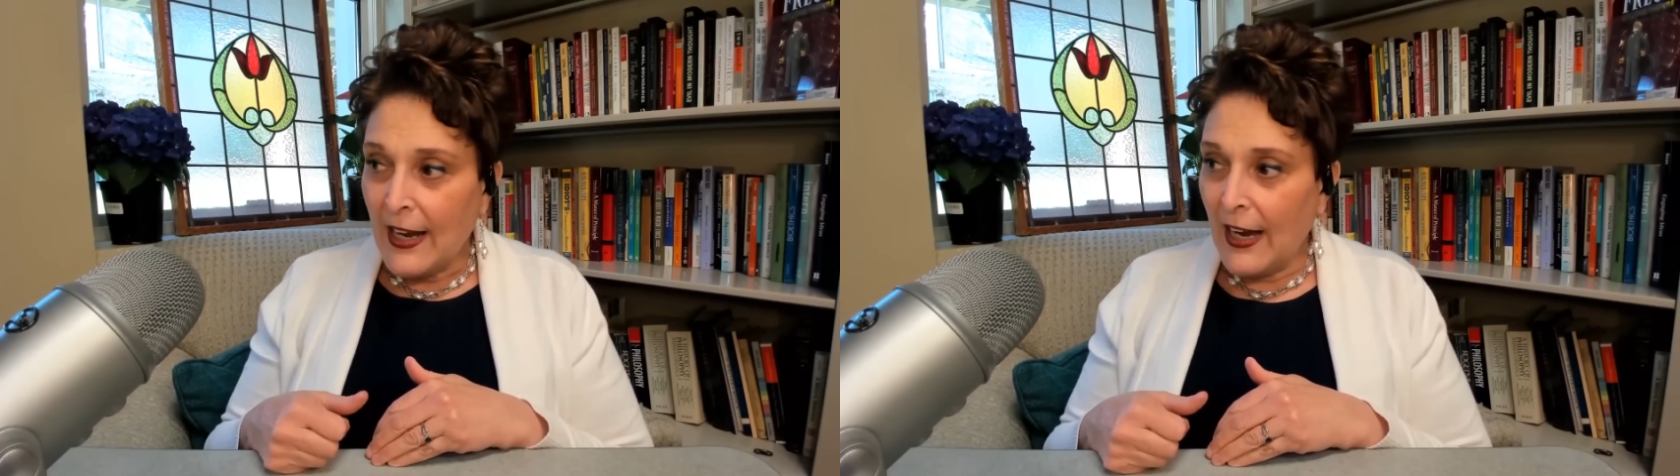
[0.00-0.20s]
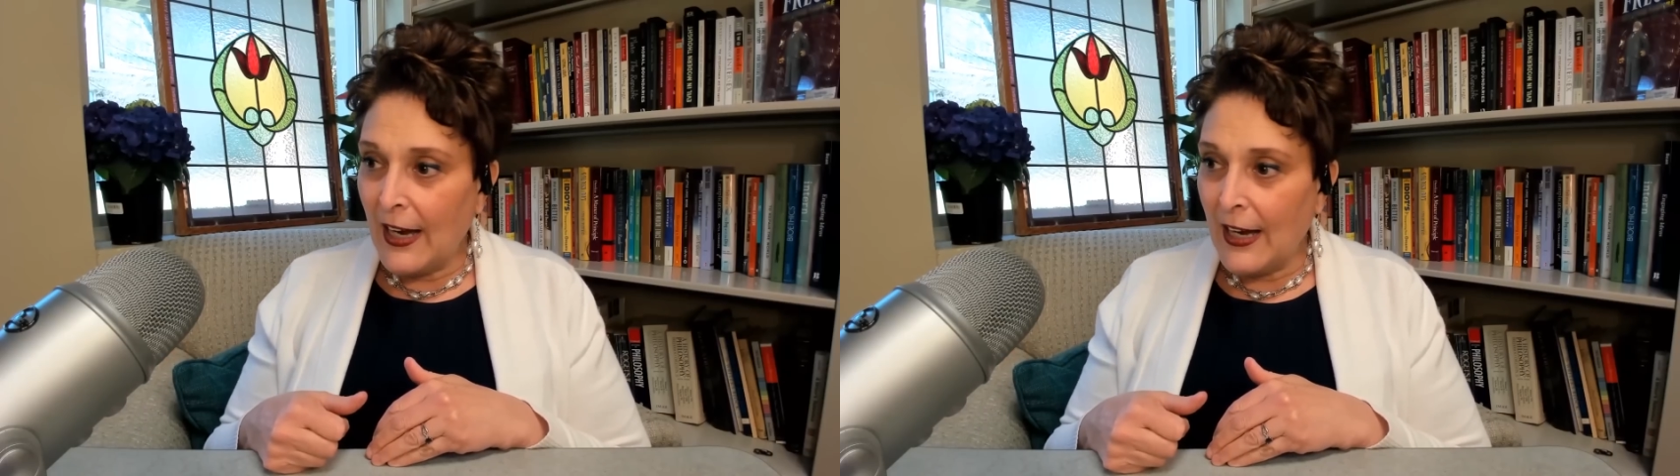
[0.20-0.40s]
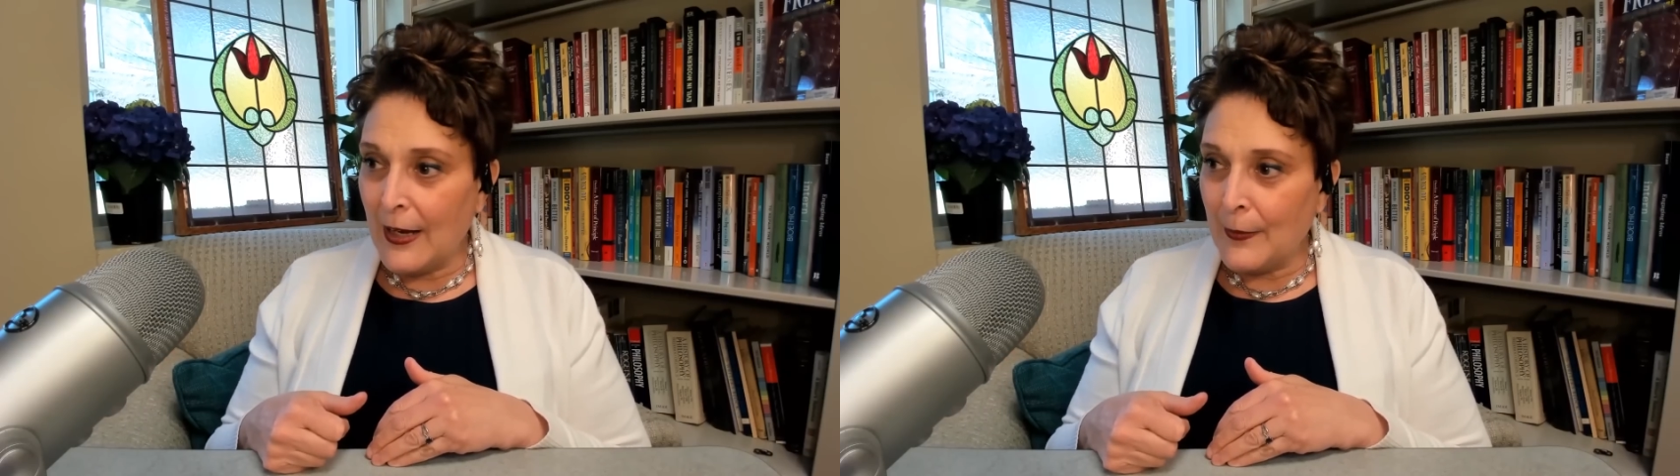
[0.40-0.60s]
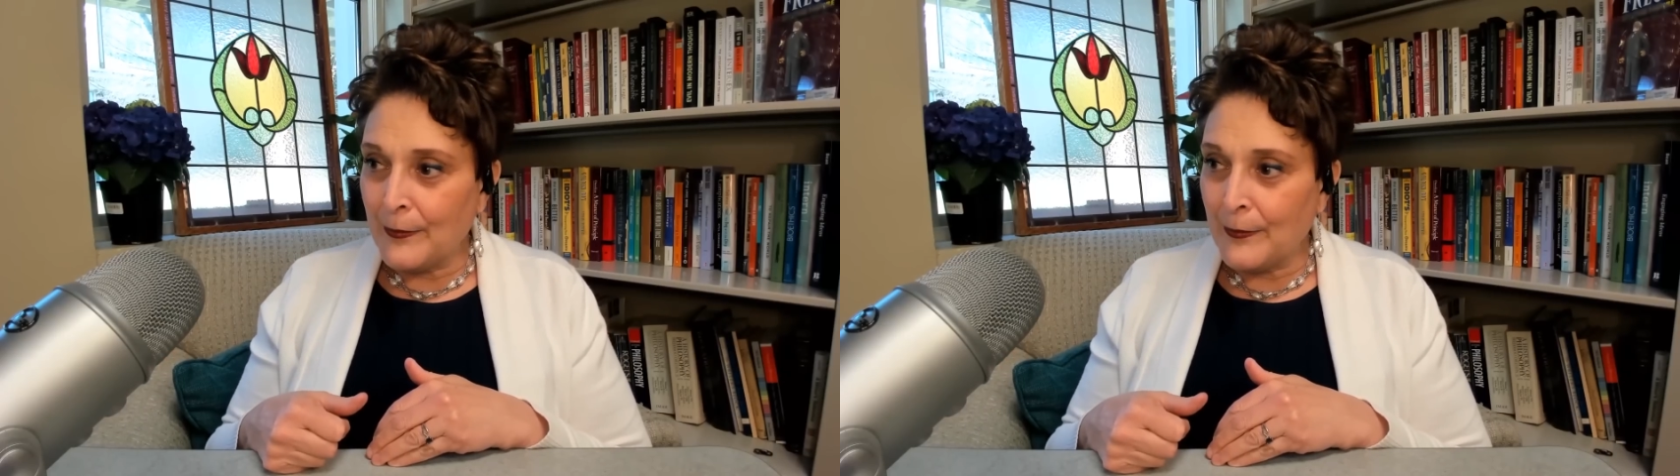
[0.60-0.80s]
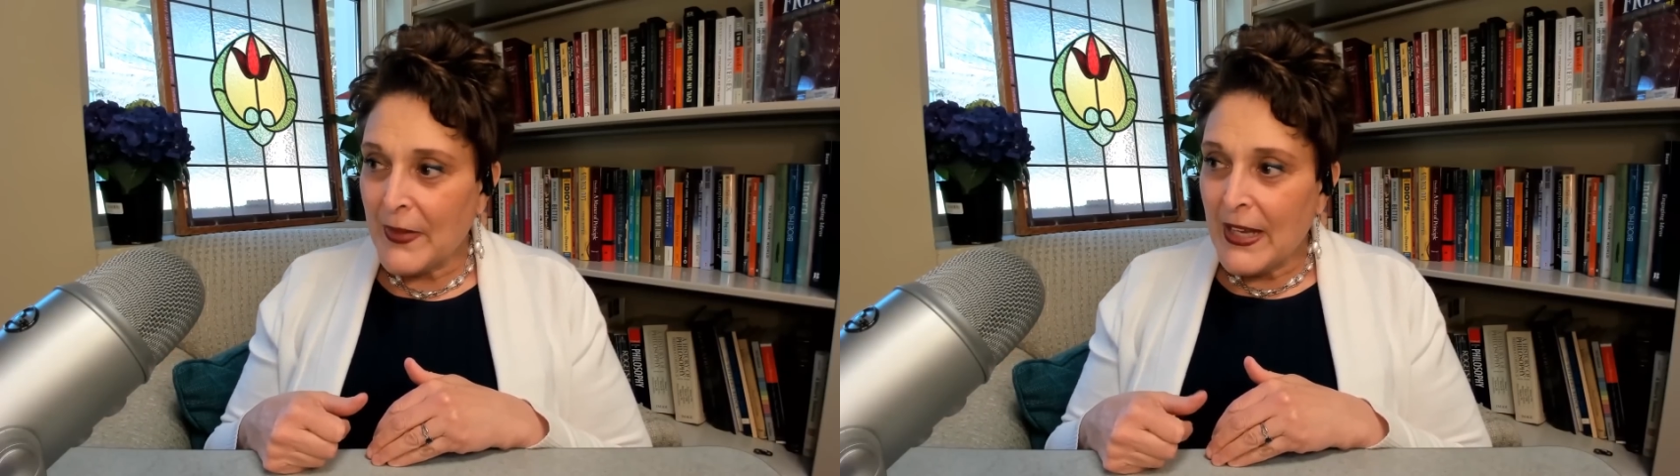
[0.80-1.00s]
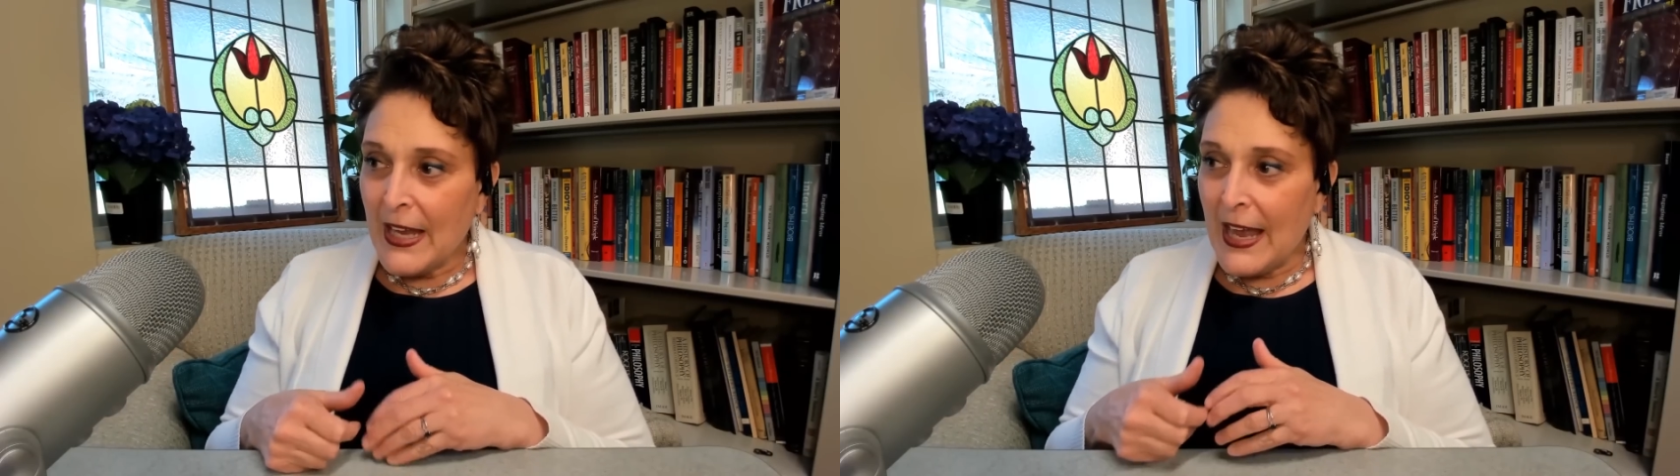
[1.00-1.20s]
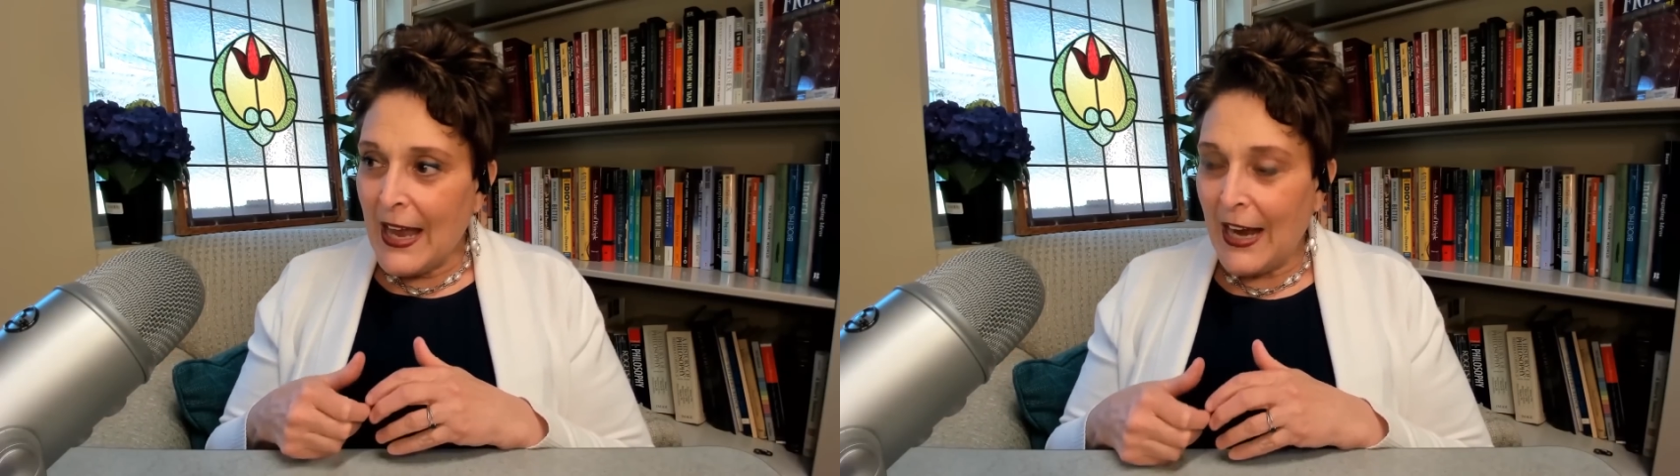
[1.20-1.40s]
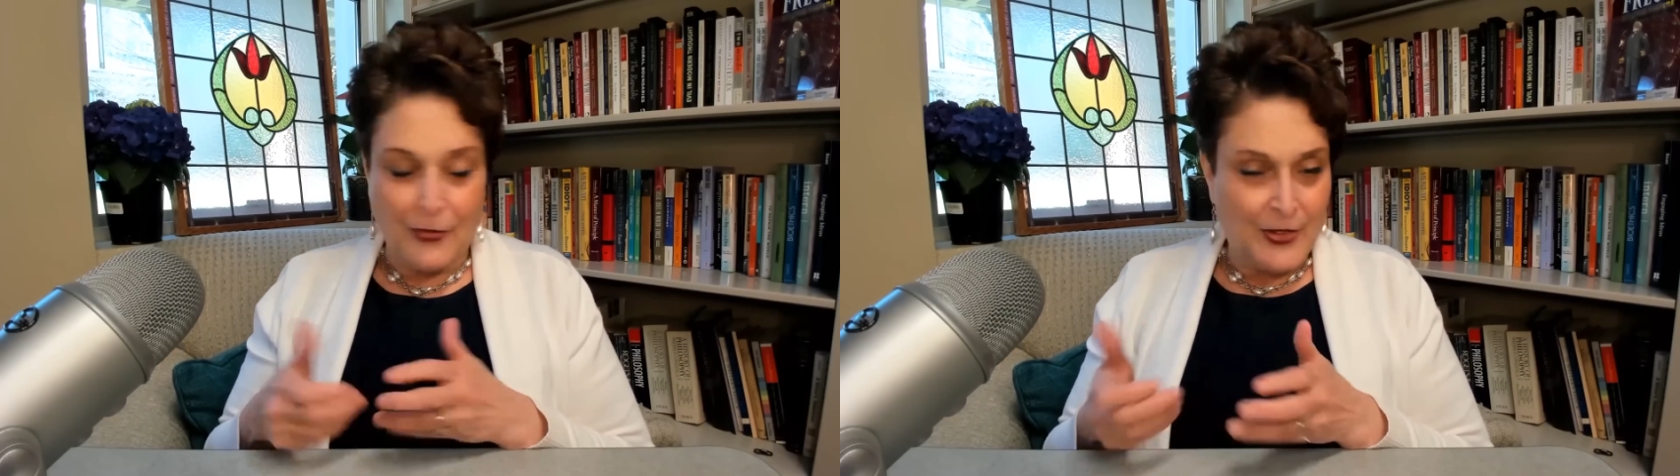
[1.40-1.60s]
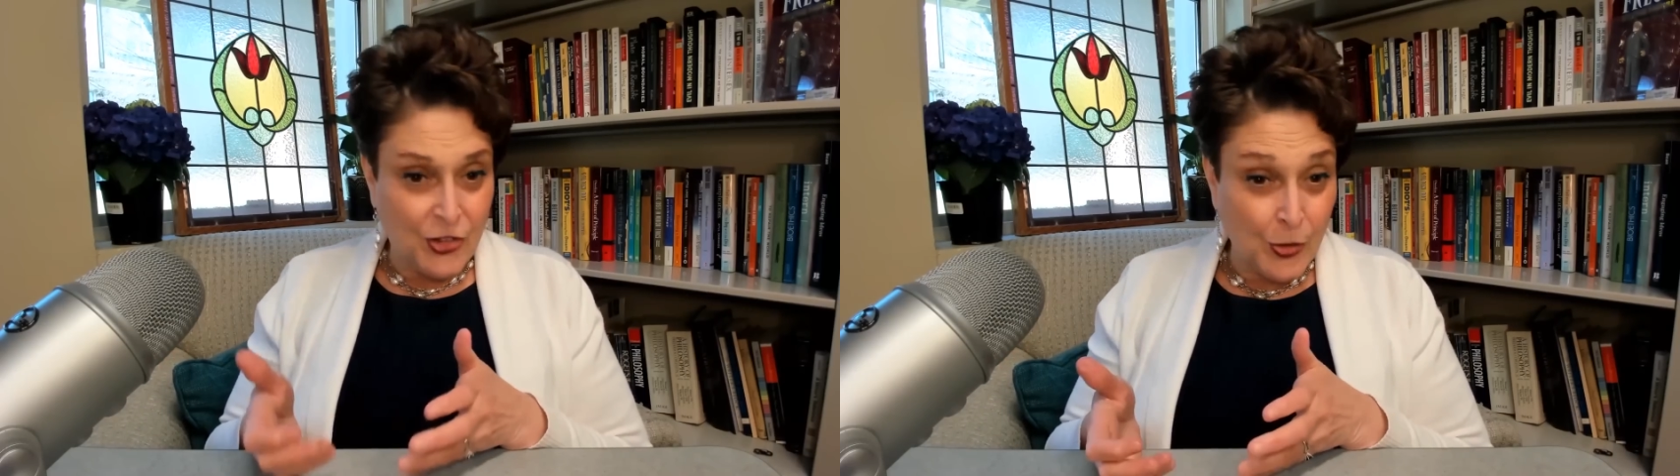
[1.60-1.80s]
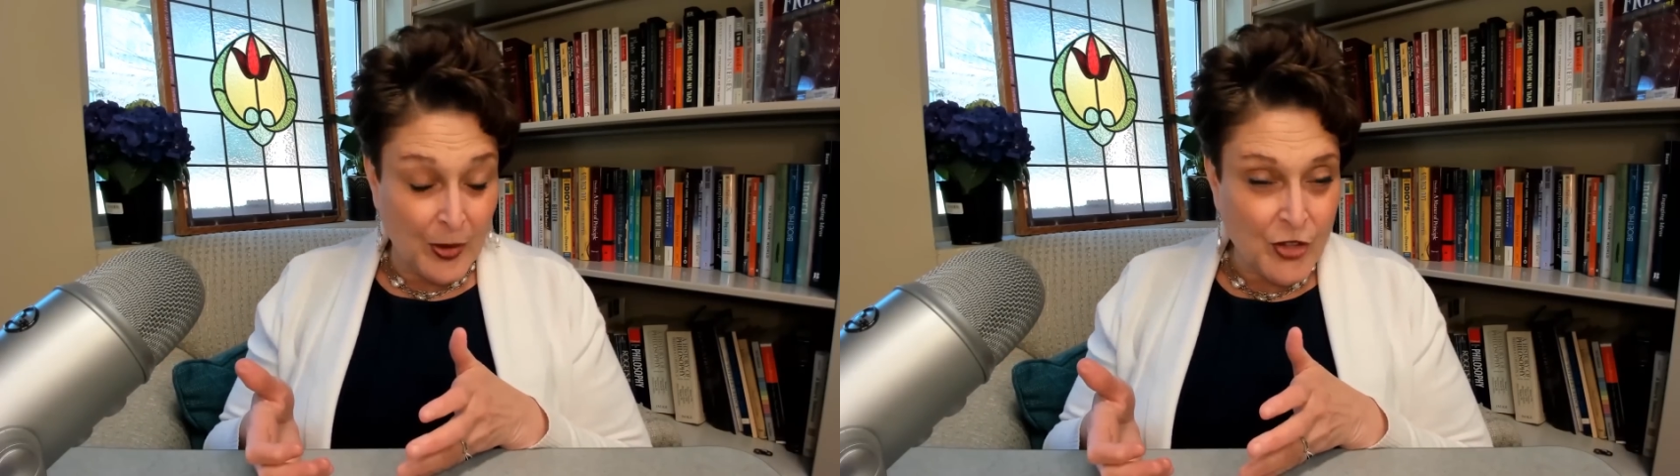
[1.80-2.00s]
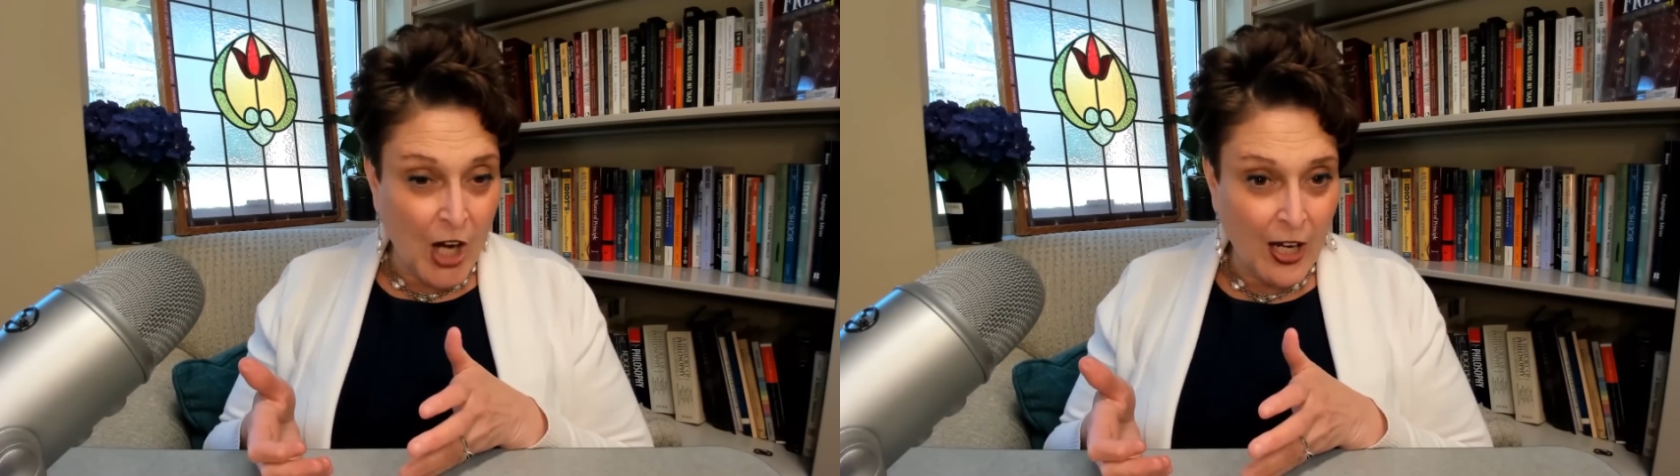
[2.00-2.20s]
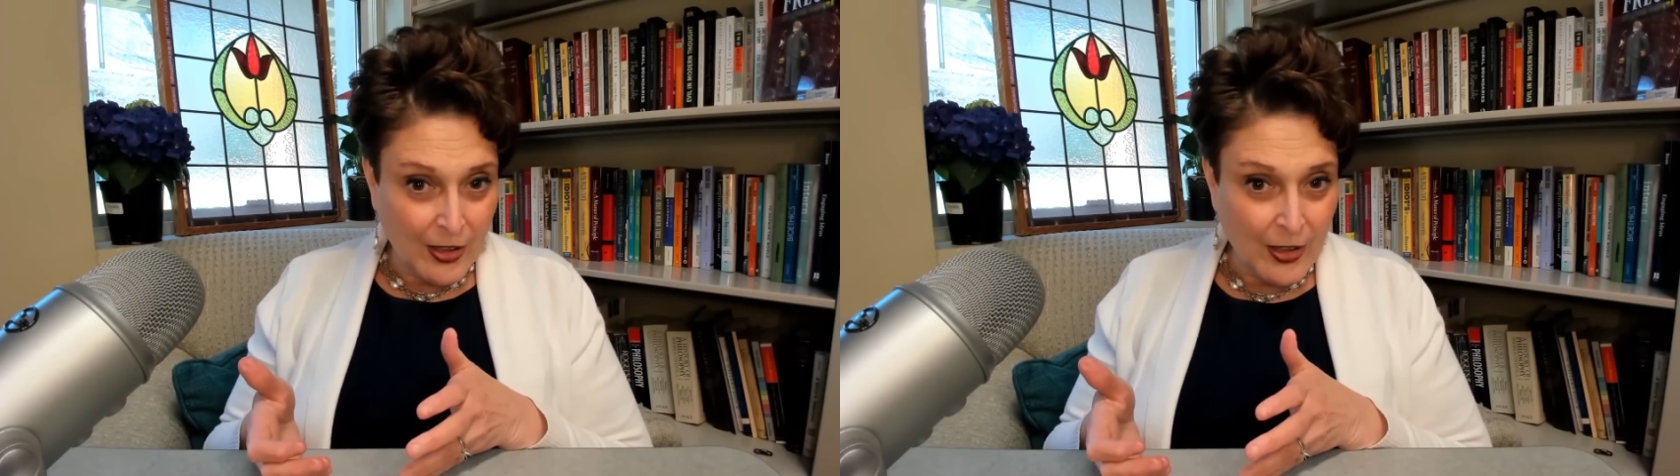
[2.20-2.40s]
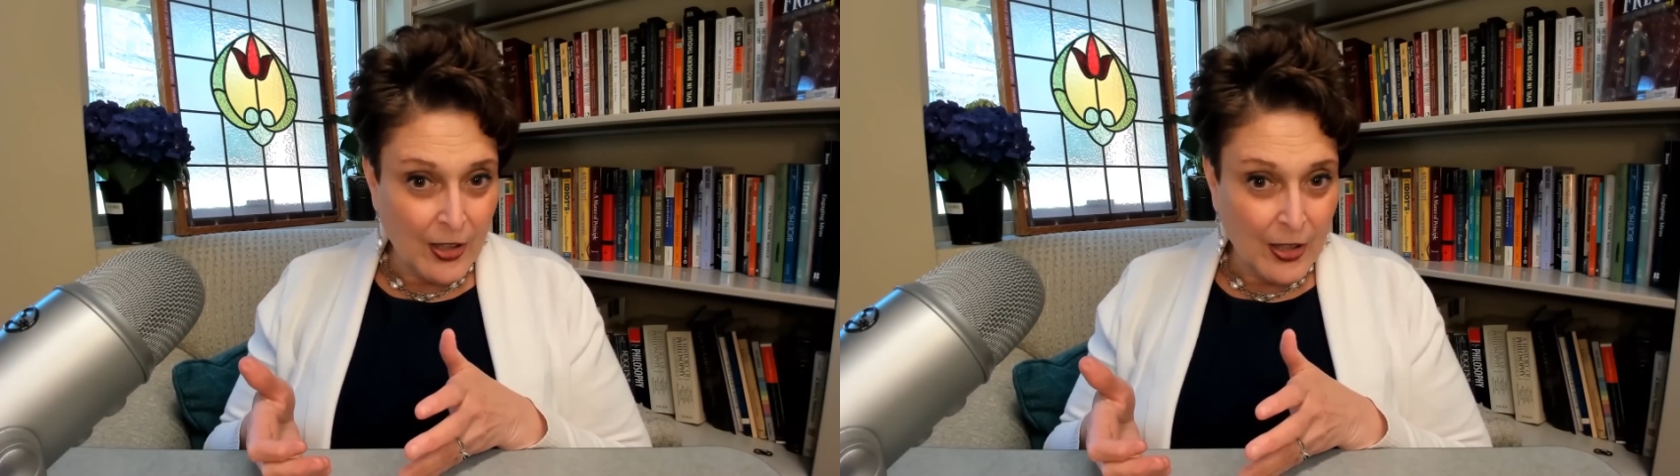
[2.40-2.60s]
I don't think she would have done.